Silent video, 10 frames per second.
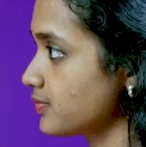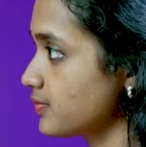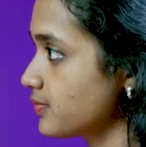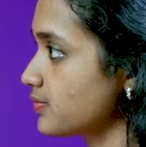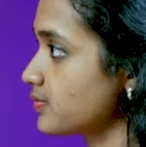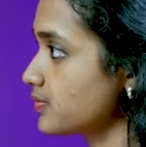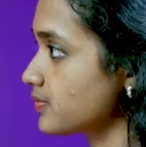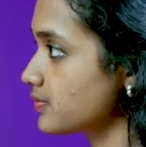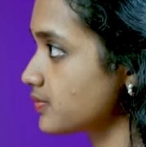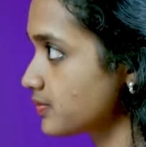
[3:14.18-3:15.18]

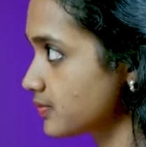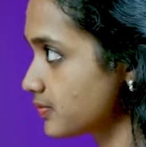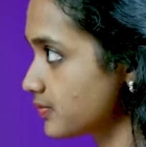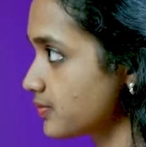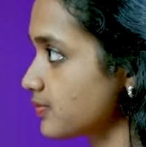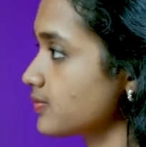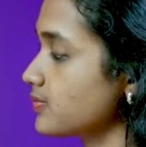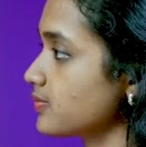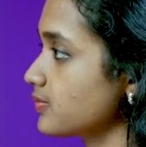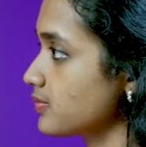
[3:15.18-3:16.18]

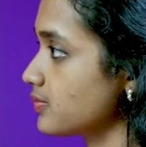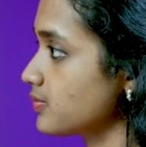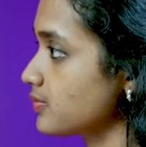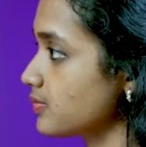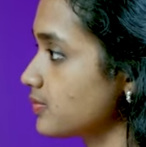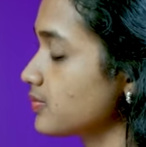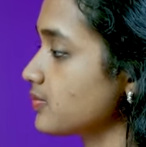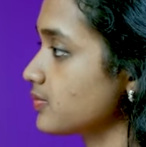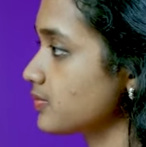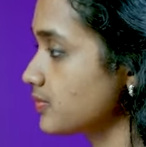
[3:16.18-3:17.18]

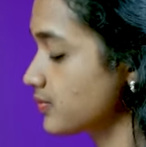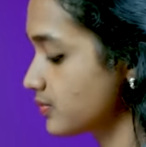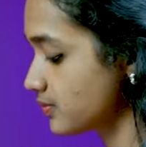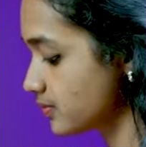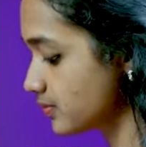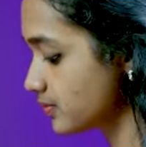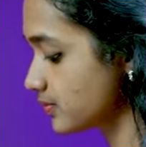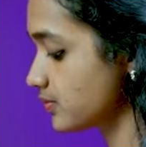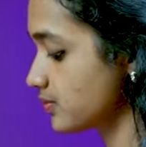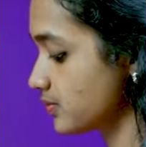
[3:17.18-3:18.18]

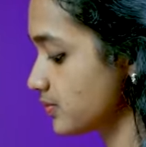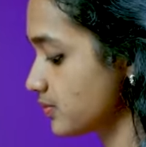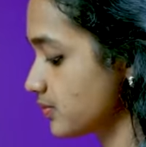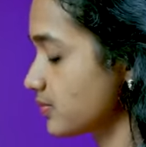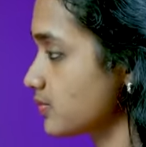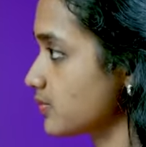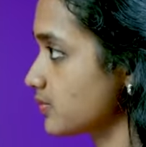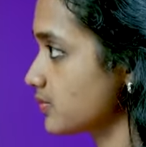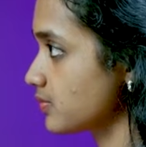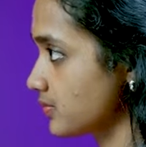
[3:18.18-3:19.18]

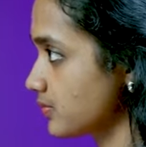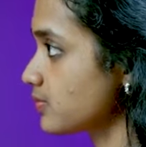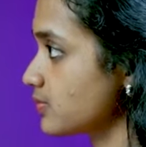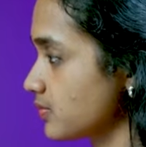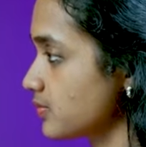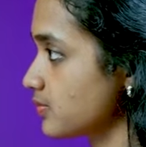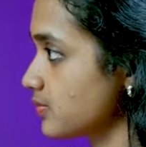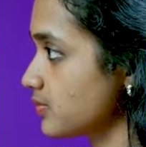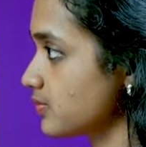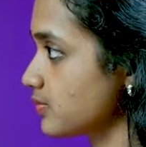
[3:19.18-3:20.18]

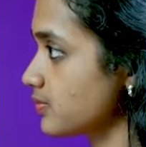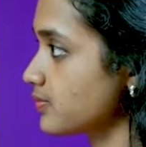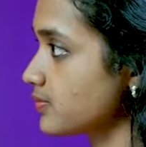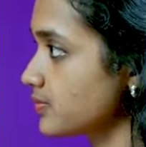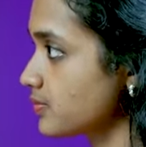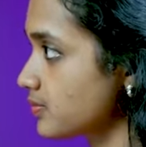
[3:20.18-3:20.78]
The person shown says nothing.